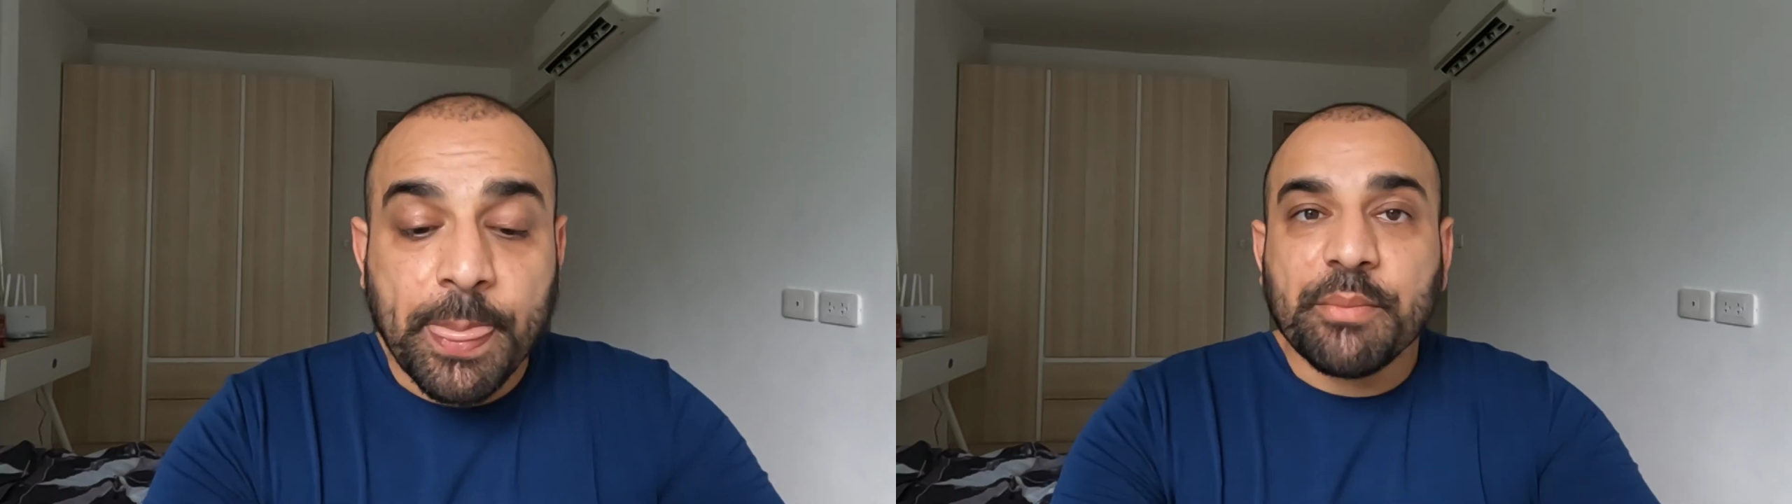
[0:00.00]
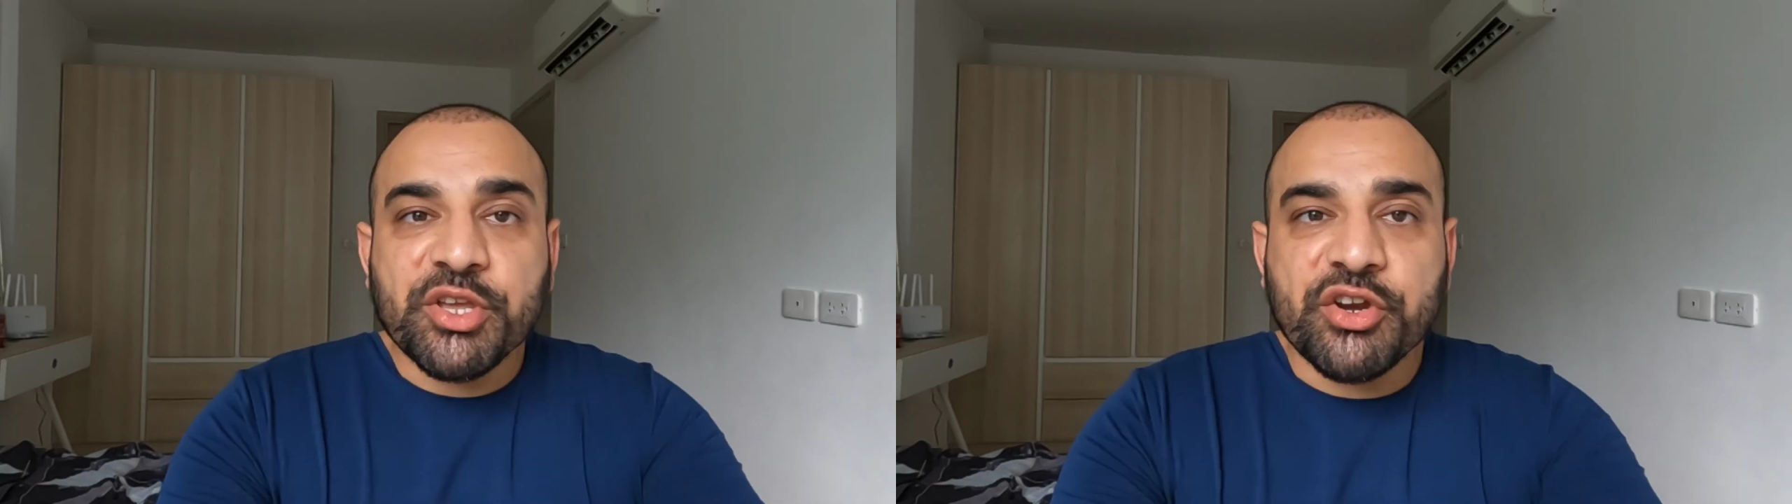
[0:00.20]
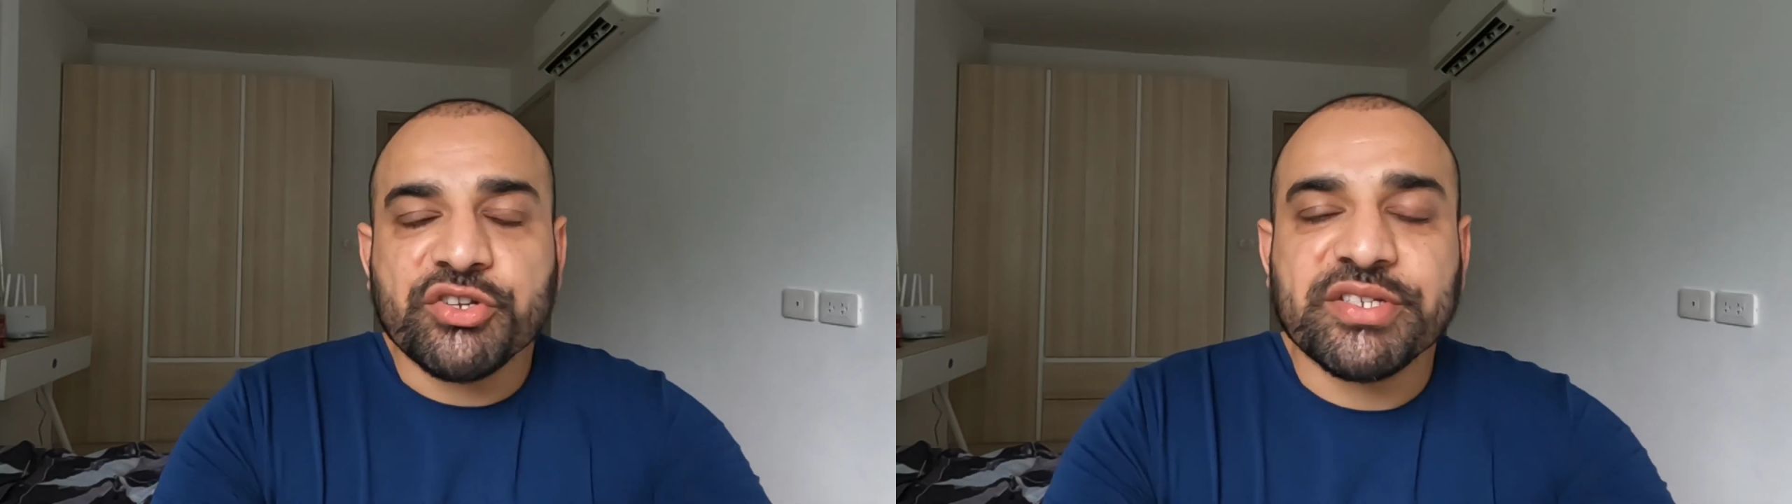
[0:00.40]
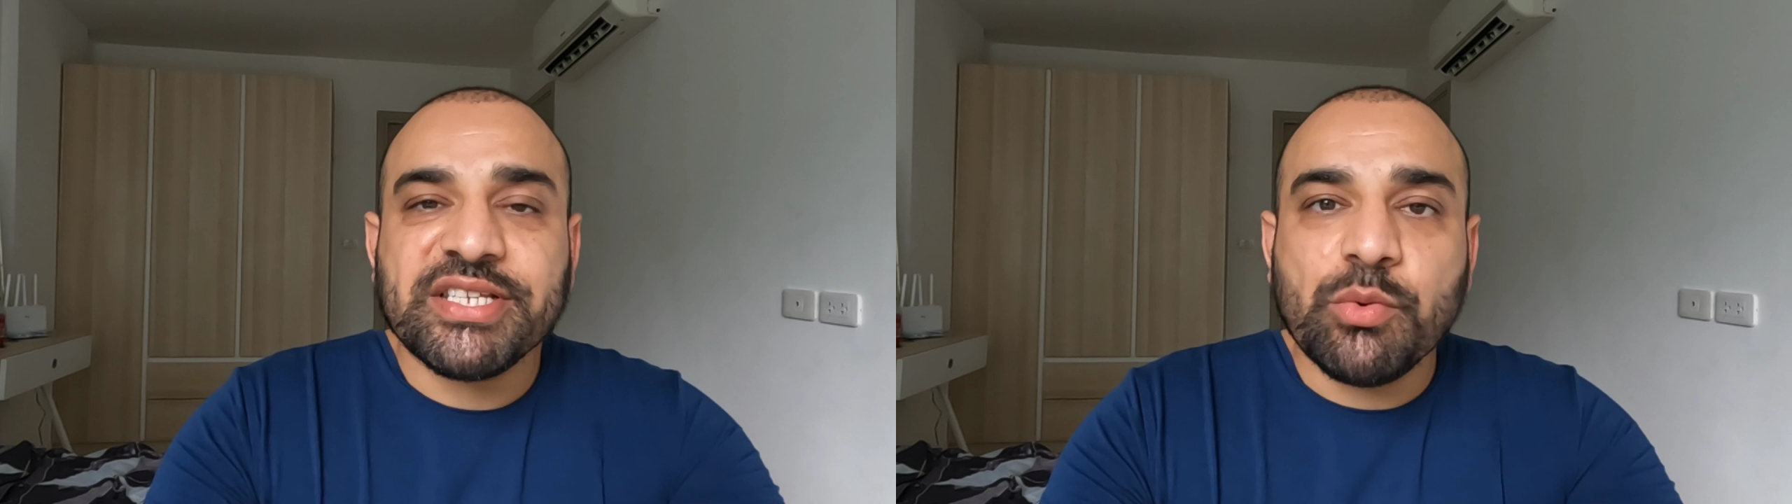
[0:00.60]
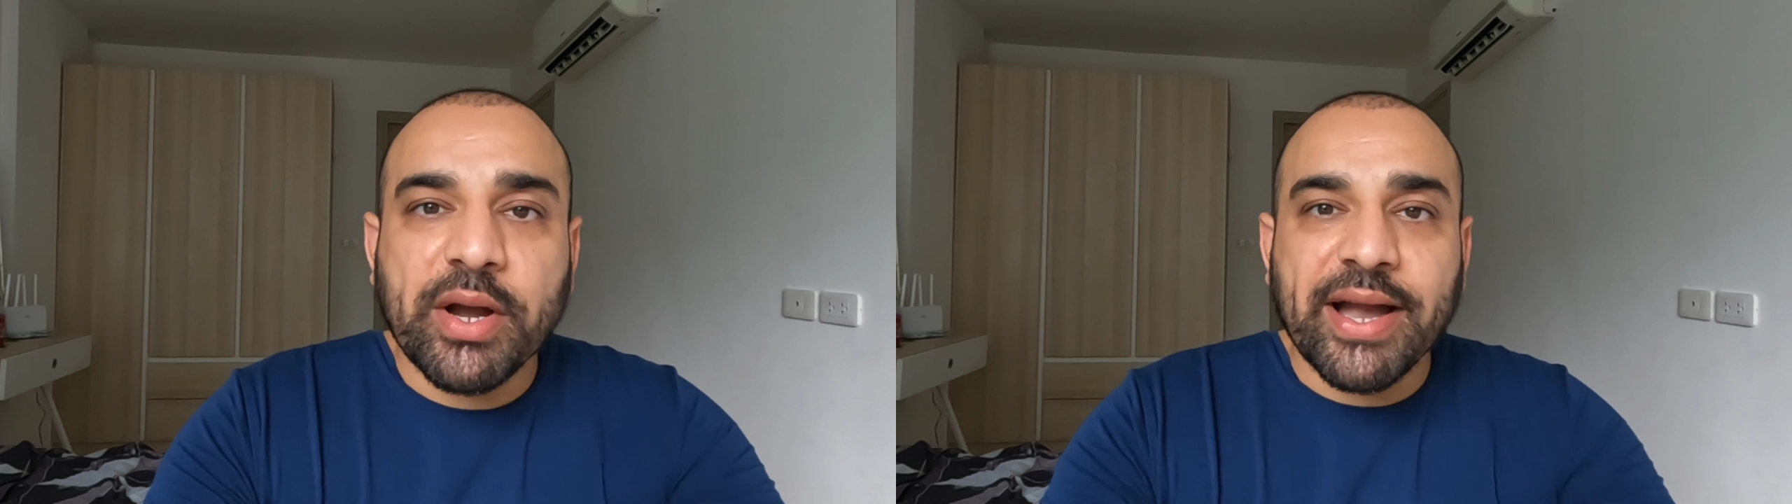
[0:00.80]
I'm curious to
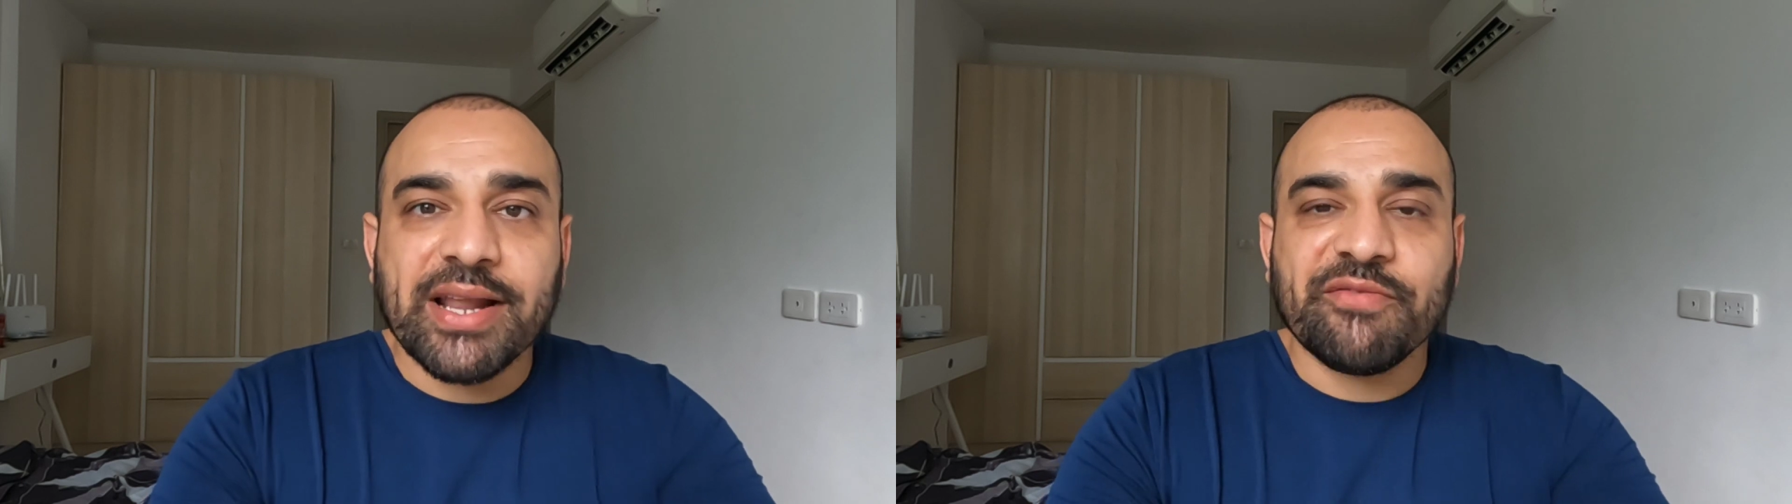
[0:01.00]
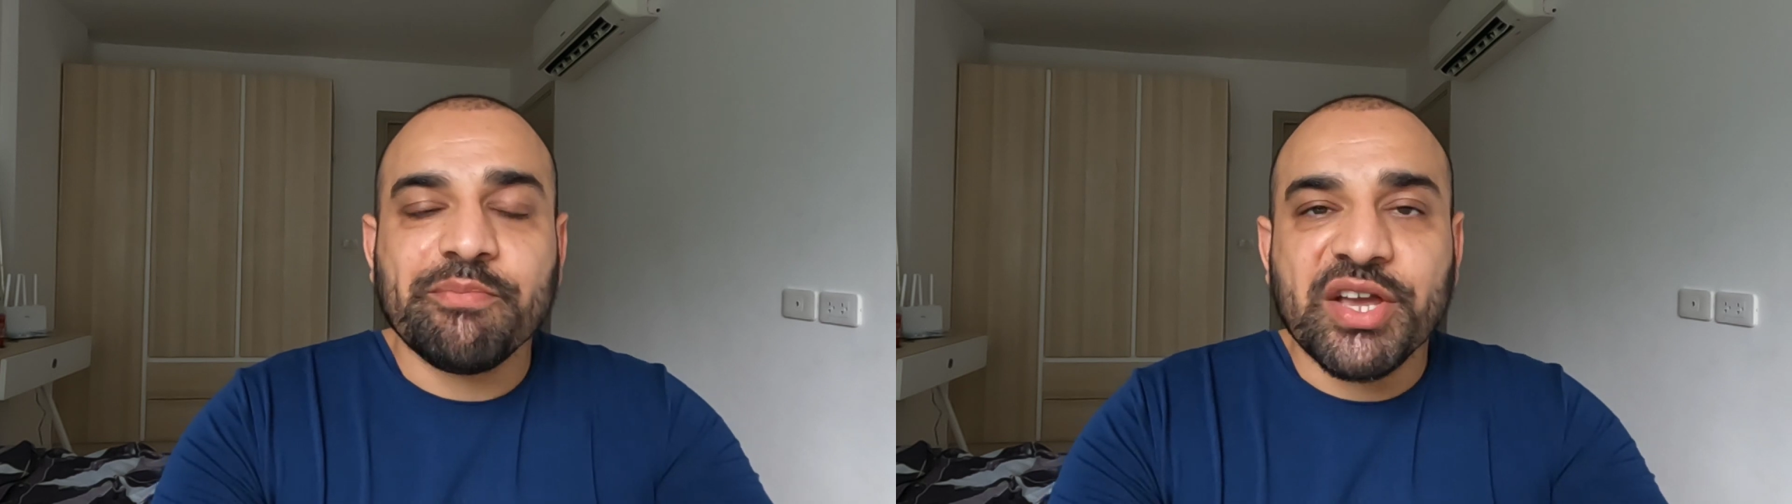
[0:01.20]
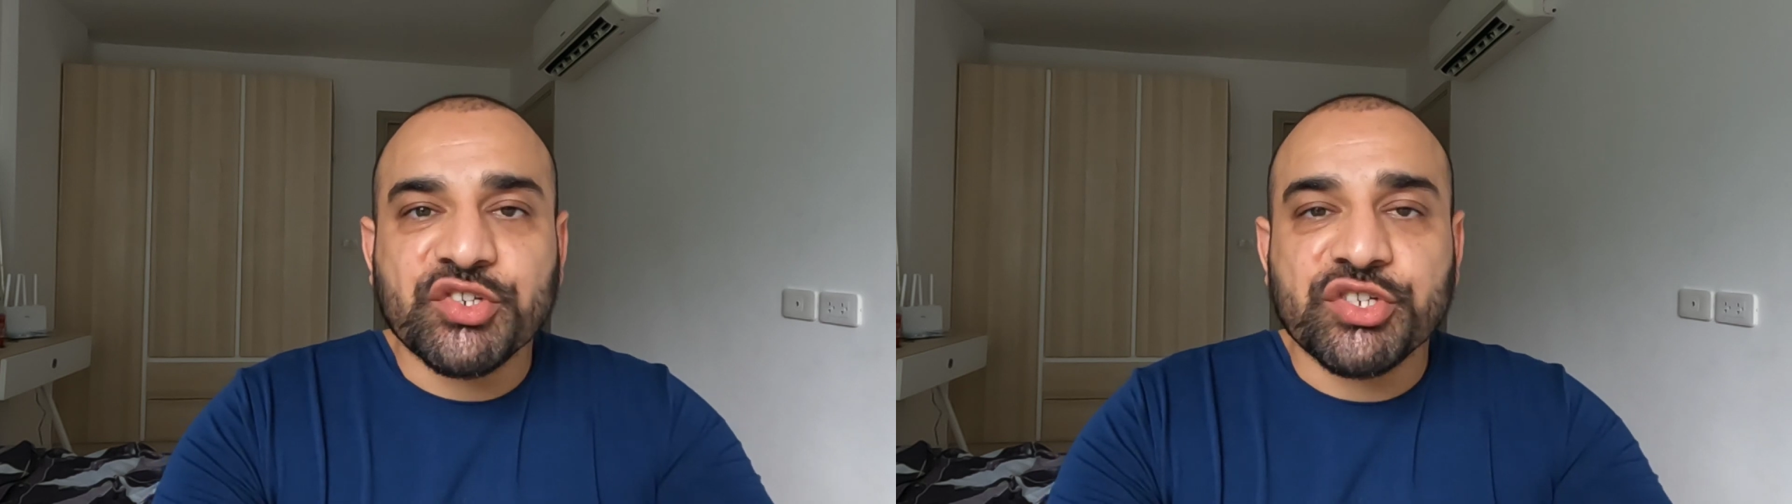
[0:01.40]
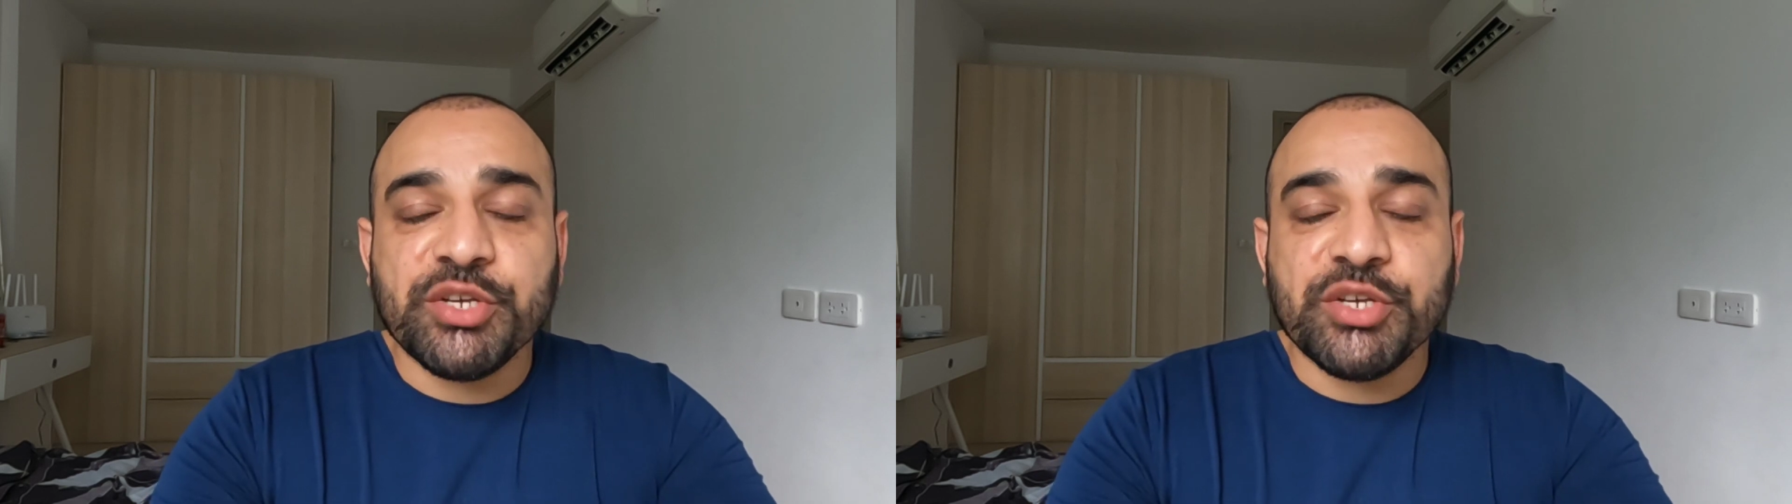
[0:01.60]
see what kind of measures